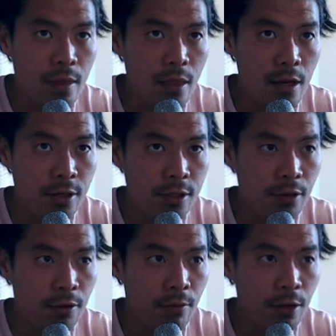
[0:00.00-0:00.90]
Here's another
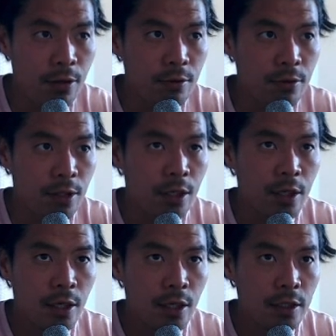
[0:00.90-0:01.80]
throw.
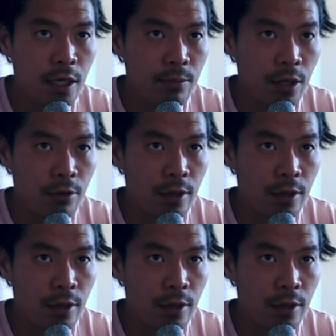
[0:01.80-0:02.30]
Same thing, right?